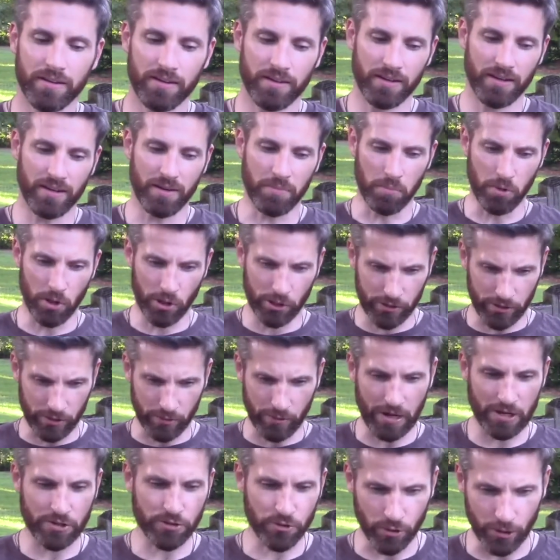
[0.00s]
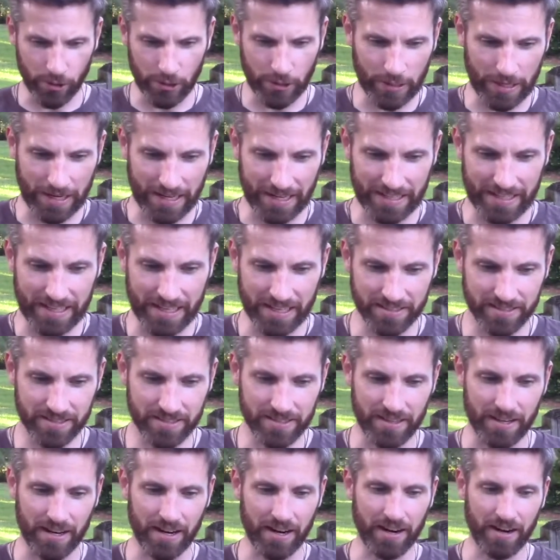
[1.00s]
and Mercury retrograde gets
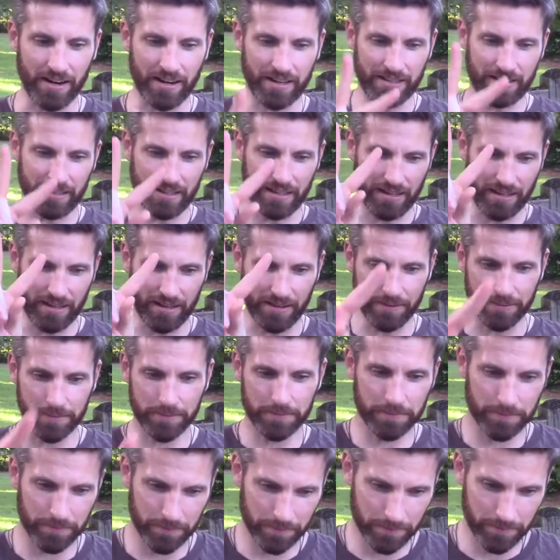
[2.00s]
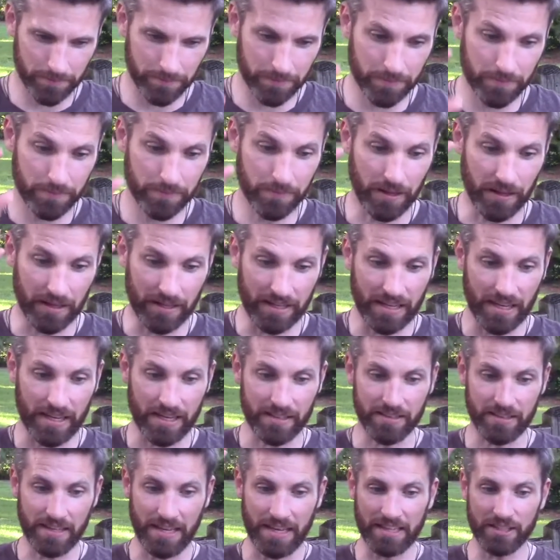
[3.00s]
there, and then,
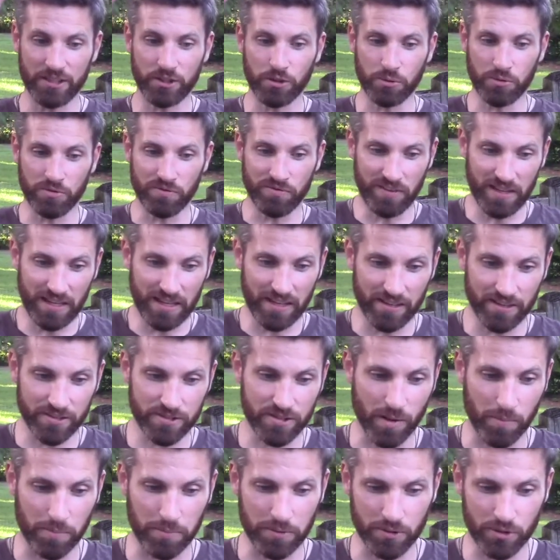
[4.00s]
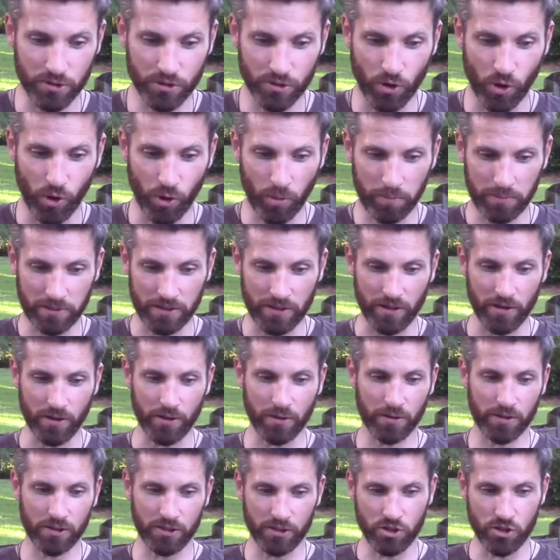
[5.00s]
again, K2 and Venus up in Scorpio
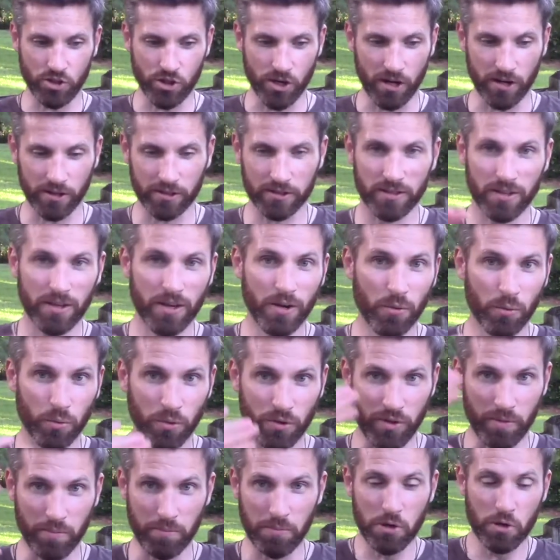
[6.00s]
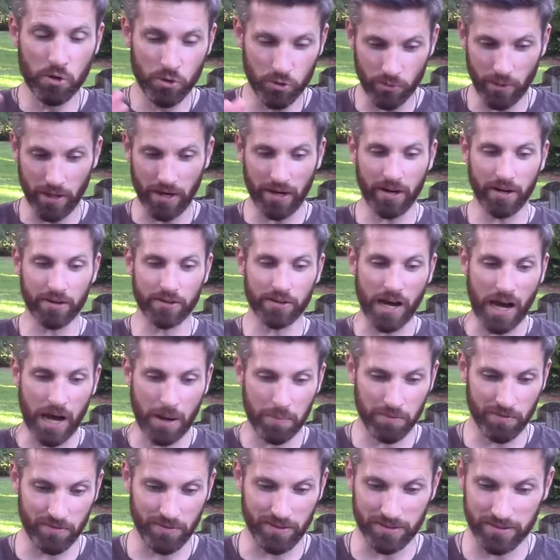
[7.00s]
conjunct with the moon right on
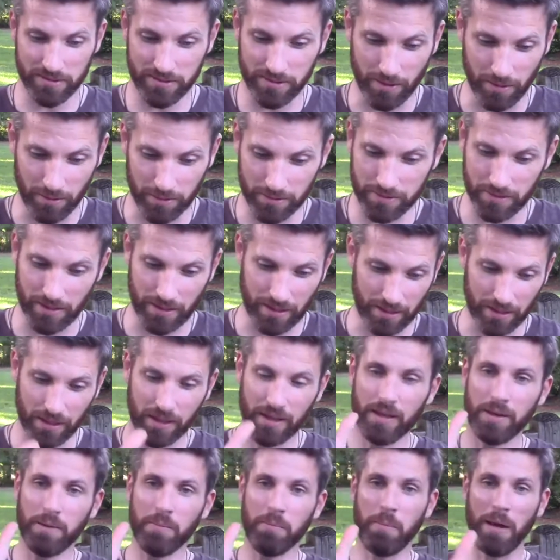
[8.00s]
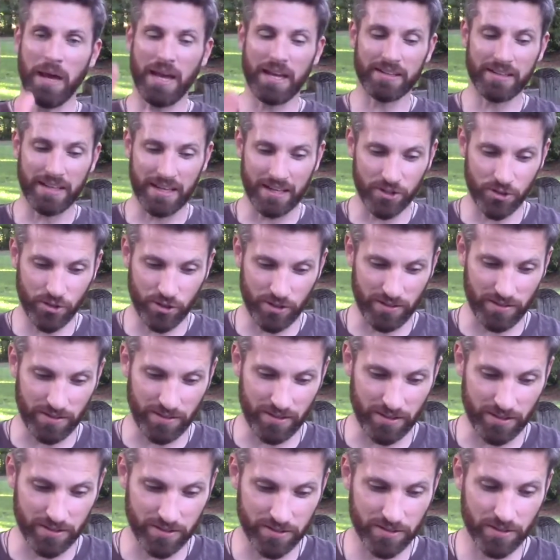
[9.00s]
top of it. So it's like, pay attention to
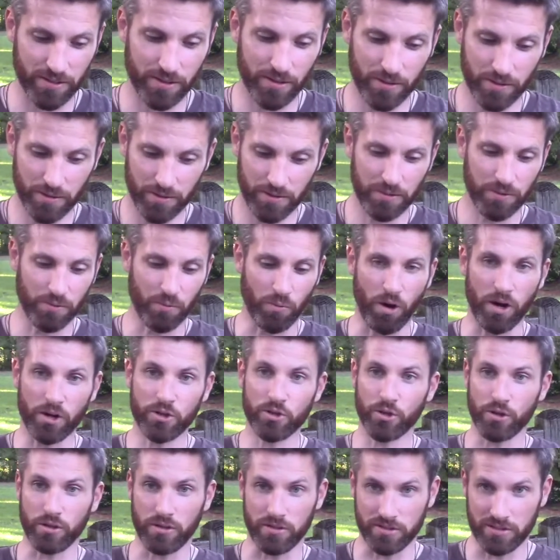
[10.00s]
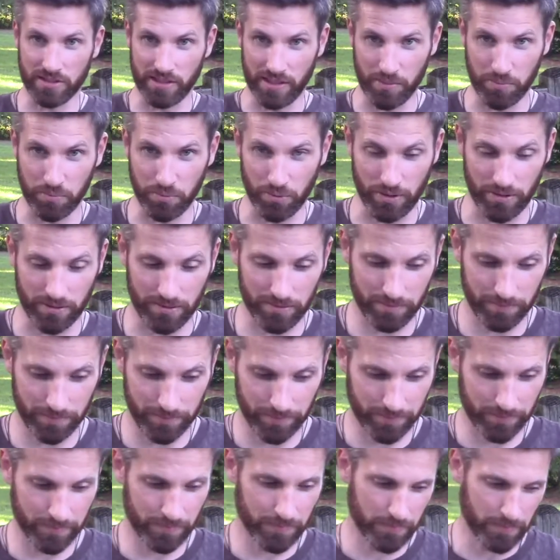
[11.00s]
this. Watch who you sleep with.
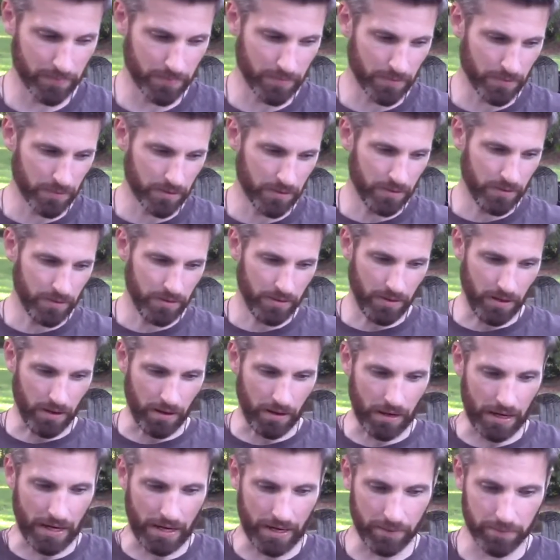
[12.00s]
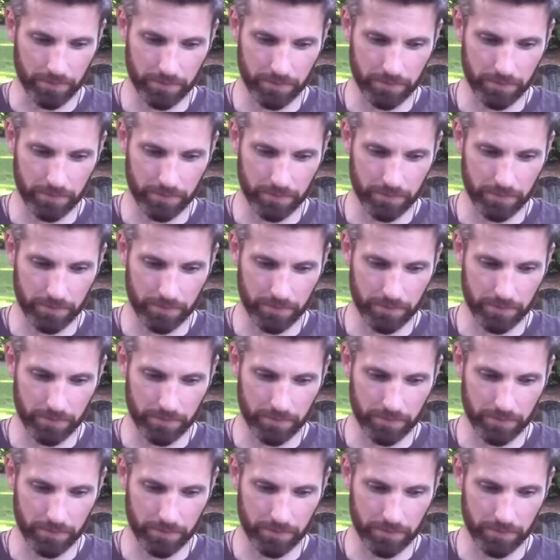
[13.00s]
All right.